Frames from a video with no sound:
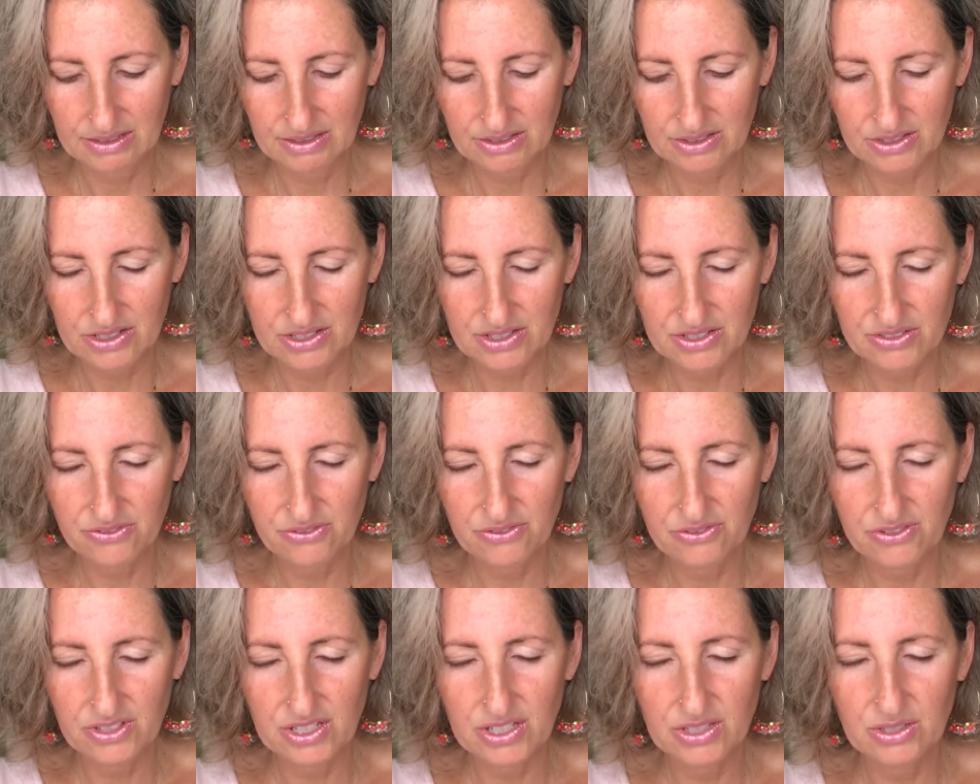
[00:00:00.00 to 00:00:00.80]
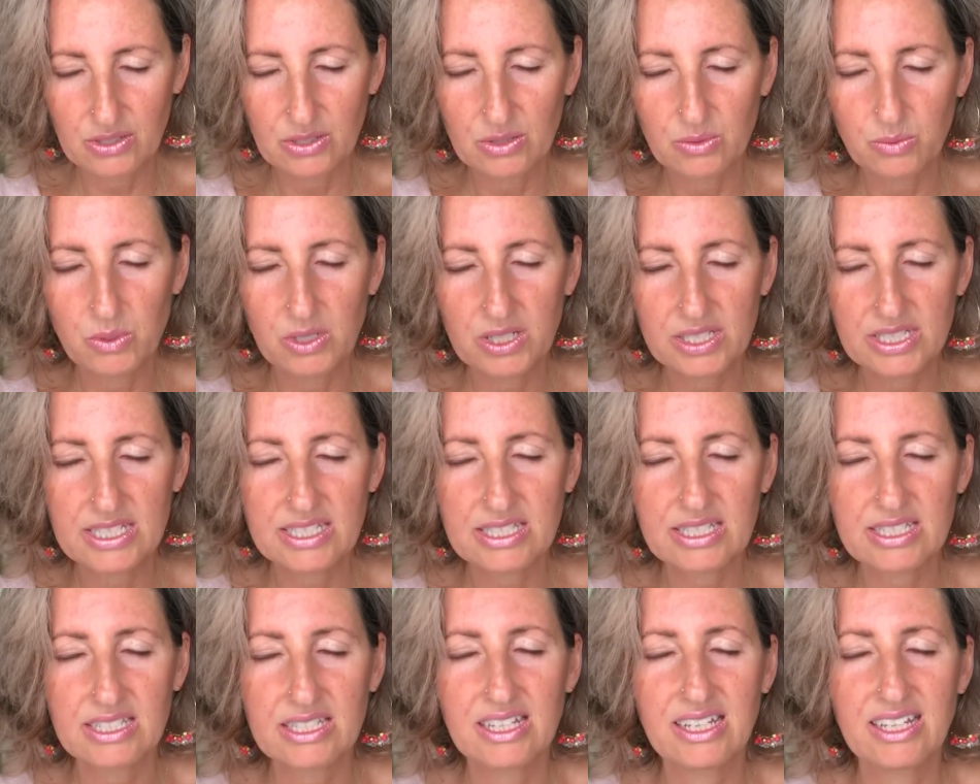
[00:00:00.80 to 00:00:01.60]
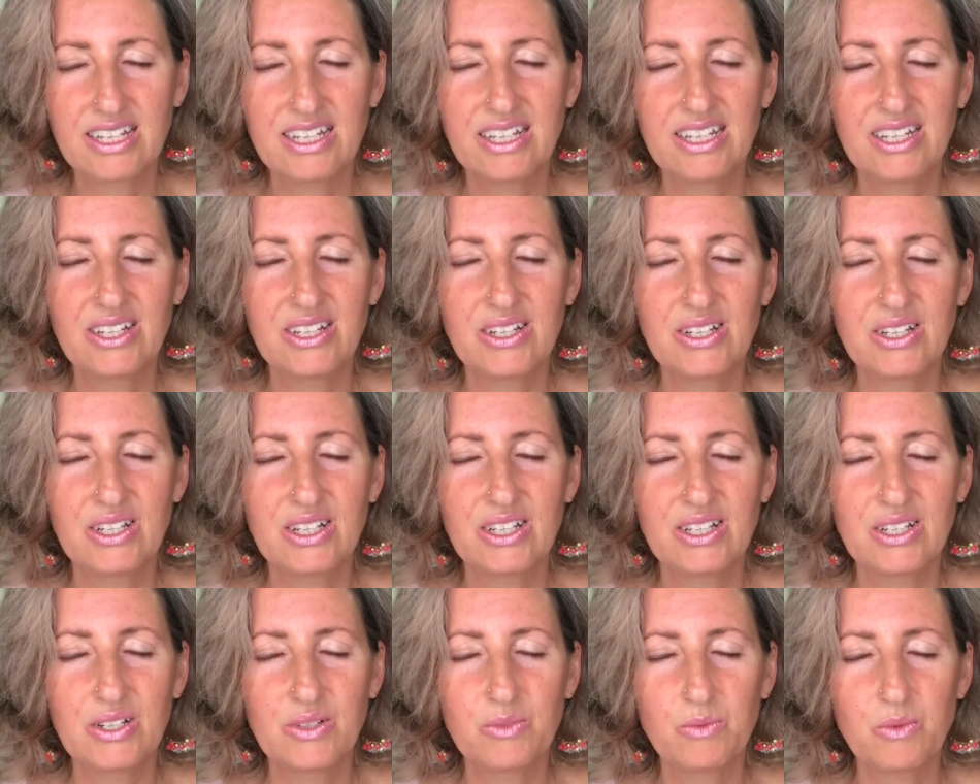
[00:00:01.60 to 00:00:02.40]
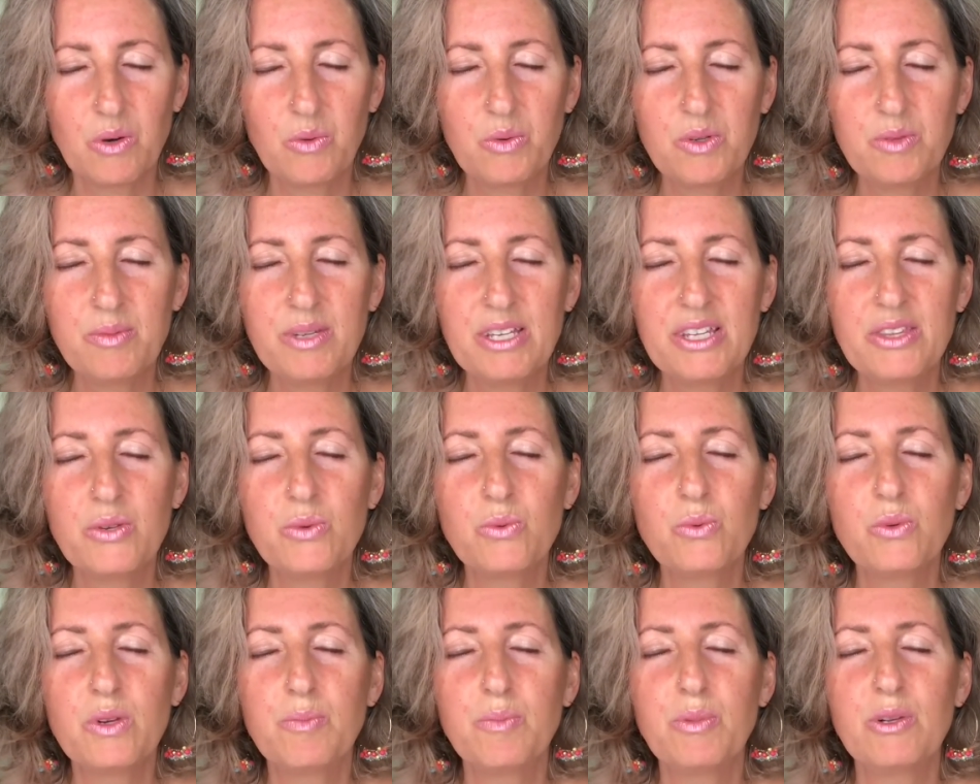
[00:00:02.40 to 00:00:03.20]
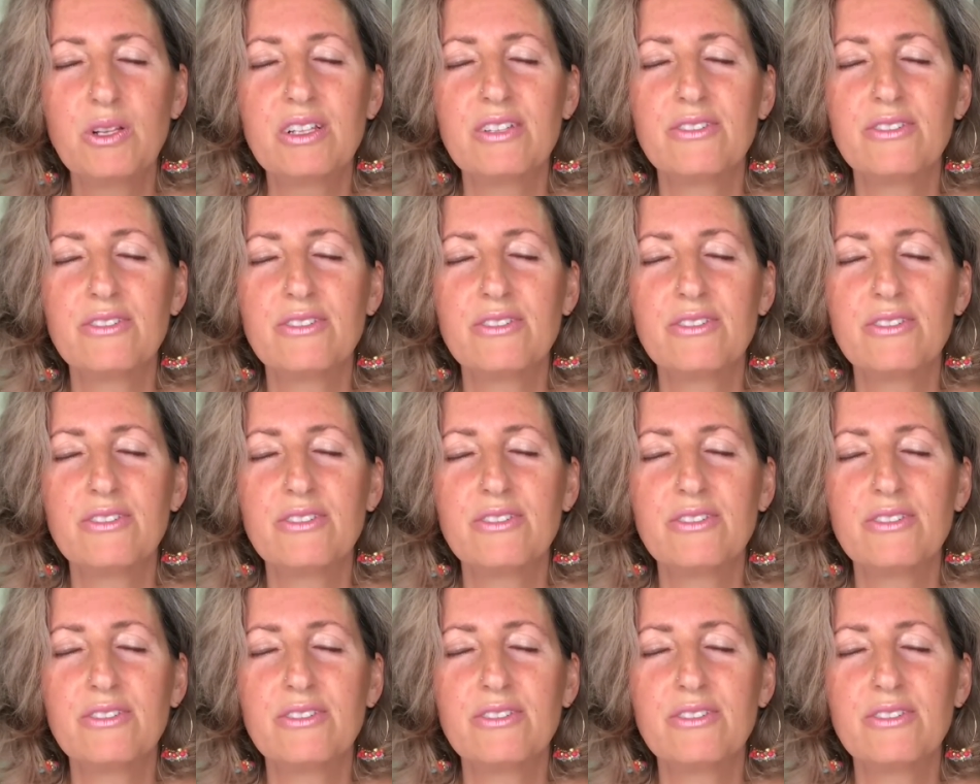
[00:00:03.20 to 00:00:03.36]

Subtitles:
just feel what would be the ripple